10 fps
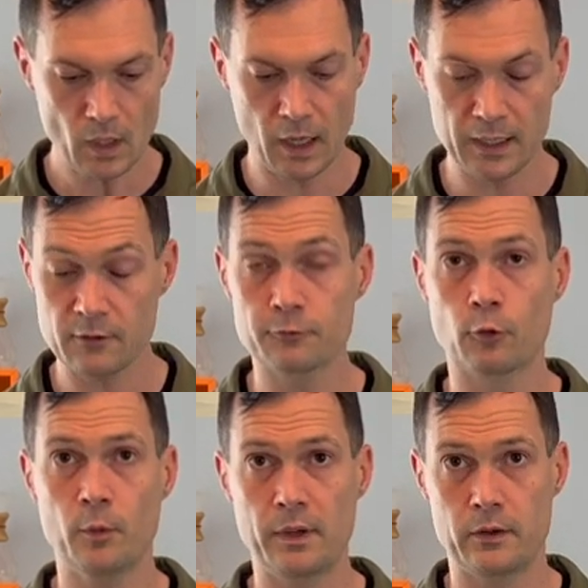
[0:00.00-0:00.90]
I have
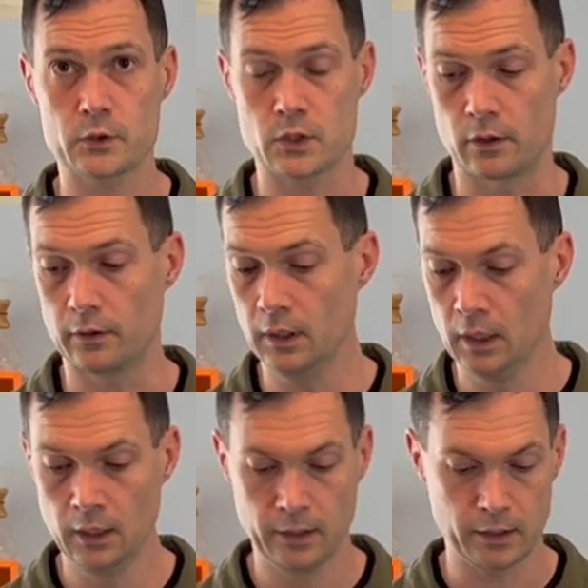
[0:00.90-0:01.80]
four pairs here.
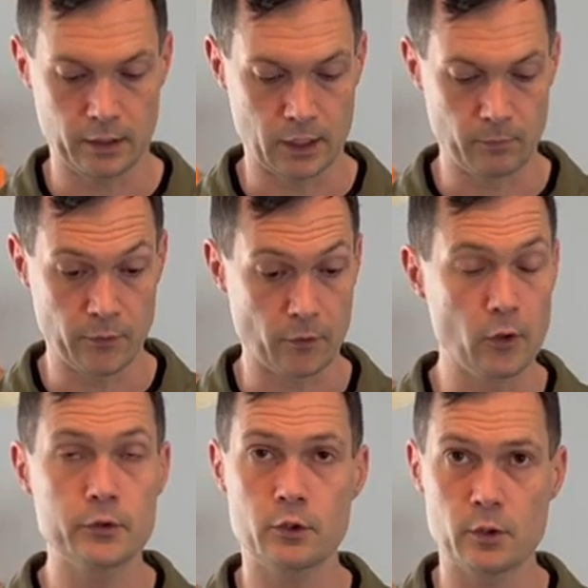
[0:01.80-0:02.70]
They're
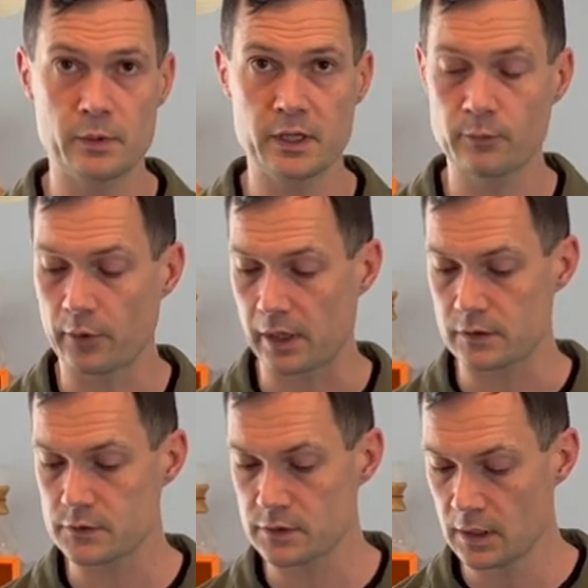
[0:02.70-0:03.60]
all European
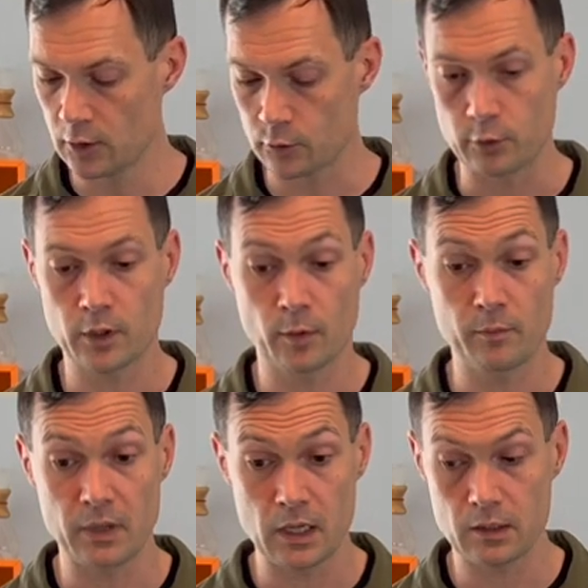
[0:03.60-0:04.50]
brands. Three of them
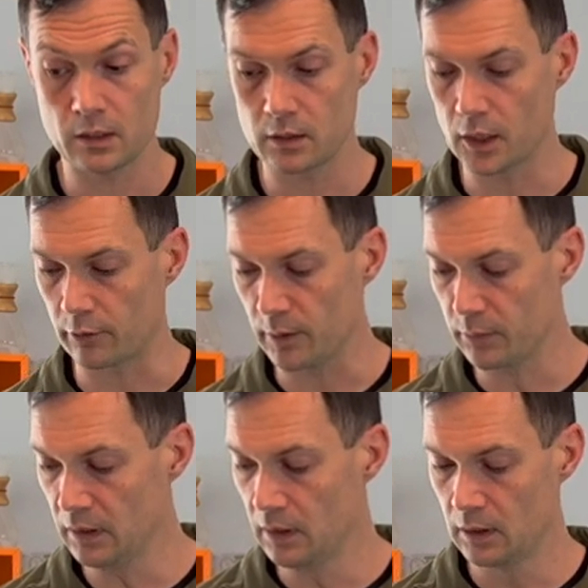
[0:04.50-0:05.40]
are made in
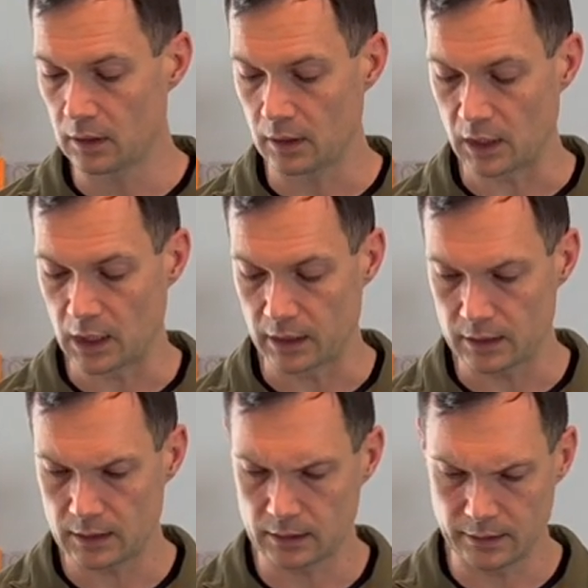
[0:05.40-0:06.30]
Europe.
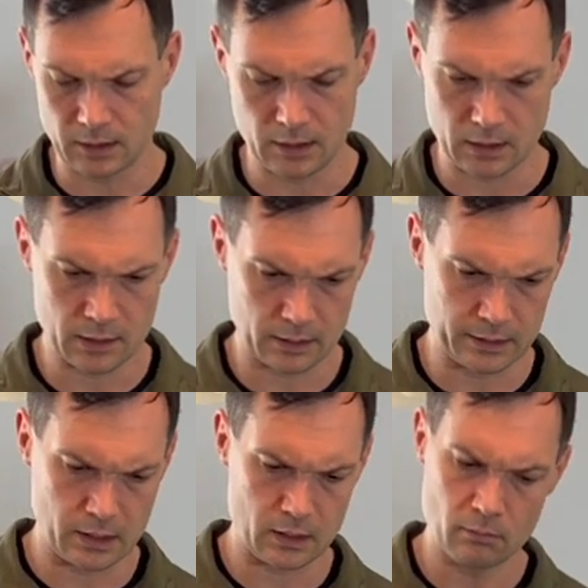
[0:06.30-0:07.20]

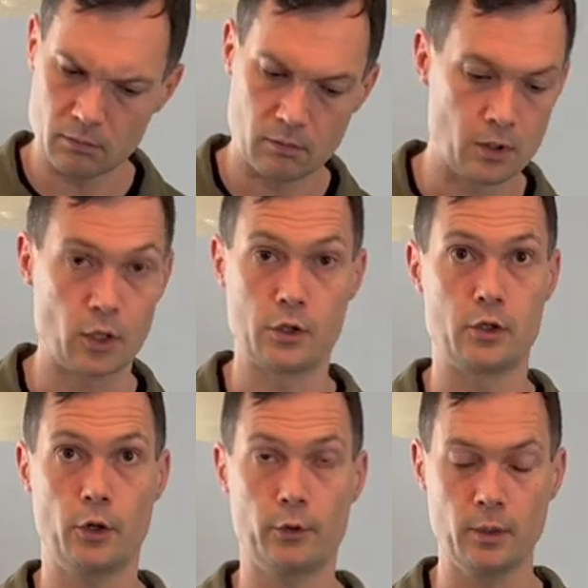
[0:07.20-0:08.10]
Italy,
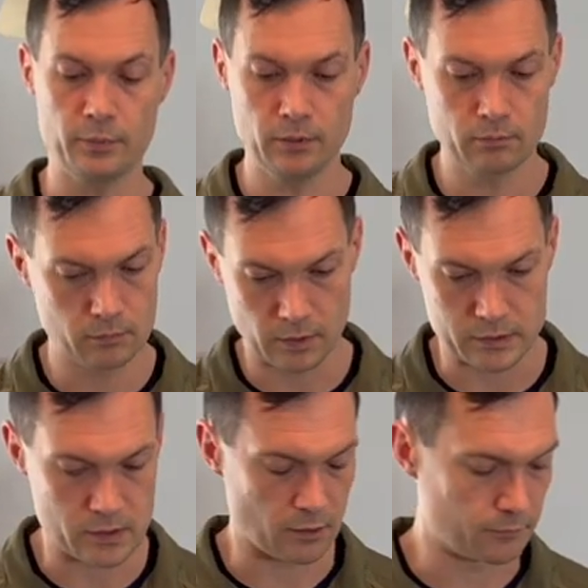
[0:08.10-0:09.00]
Europe.
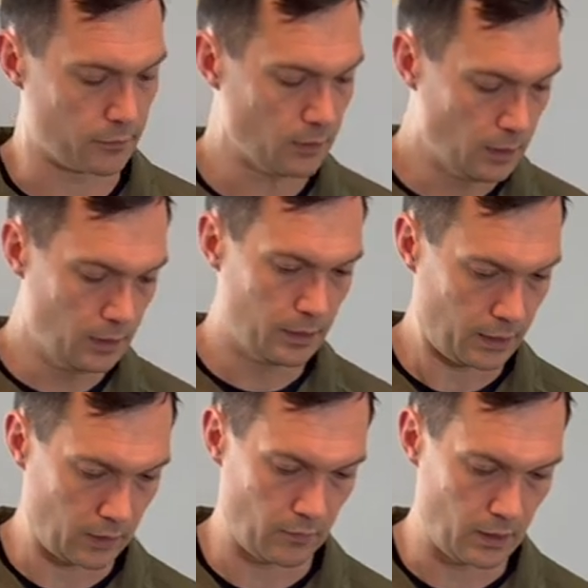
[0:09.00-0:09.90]
That's helpful.
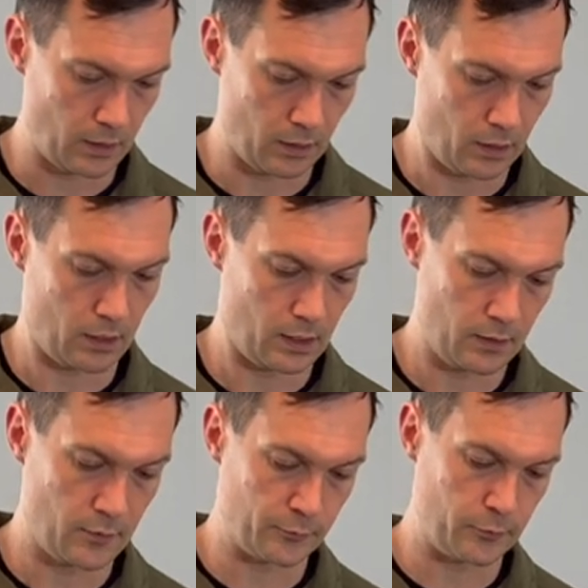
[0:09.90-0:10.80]
And then
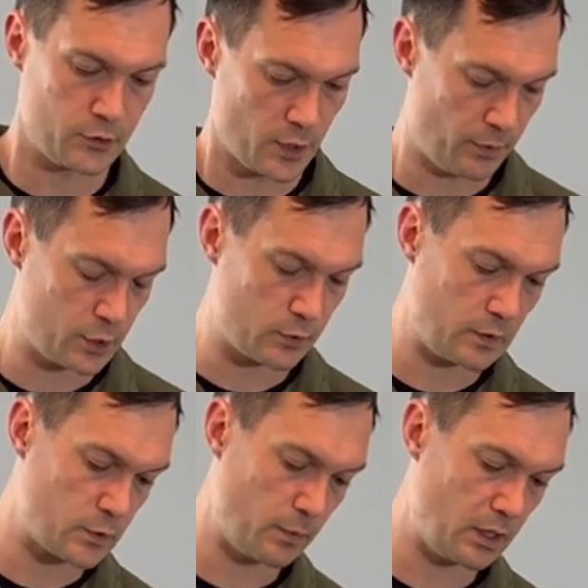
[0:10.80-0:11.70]
the first iteration of
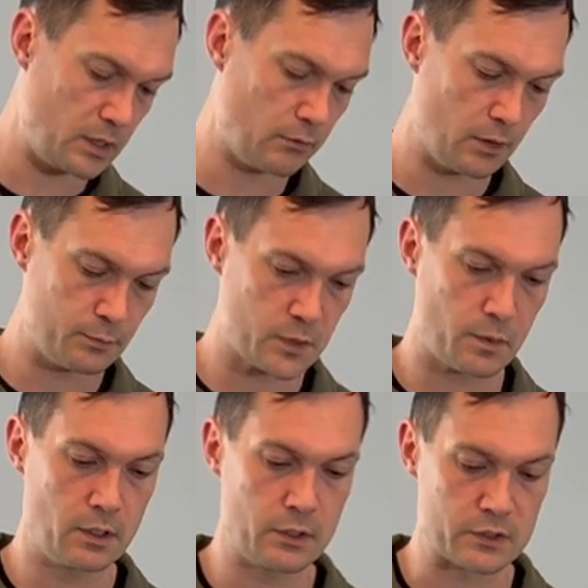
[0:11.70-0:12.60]
these were made in Europe.
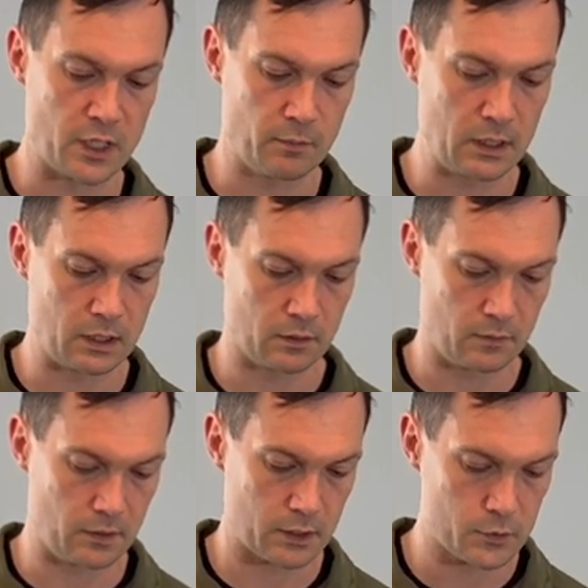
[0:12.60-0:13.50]
Spidi is now making
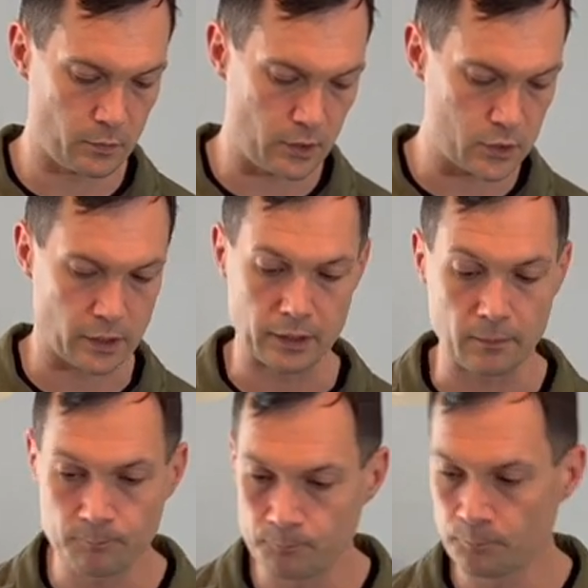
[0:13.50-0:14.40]
the next one in China.
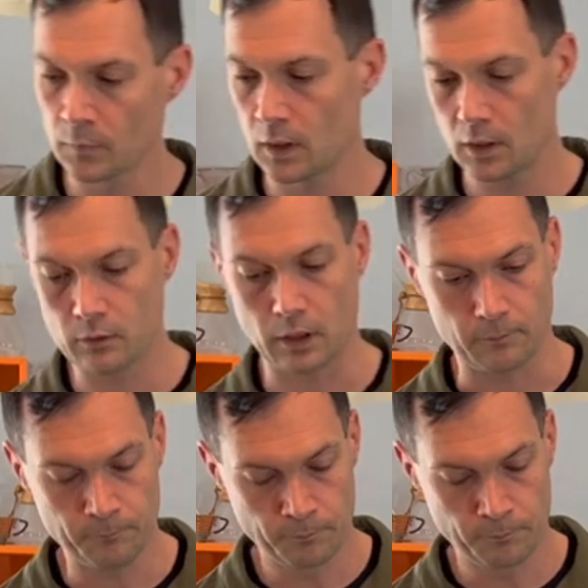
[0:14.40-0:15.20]
Okay.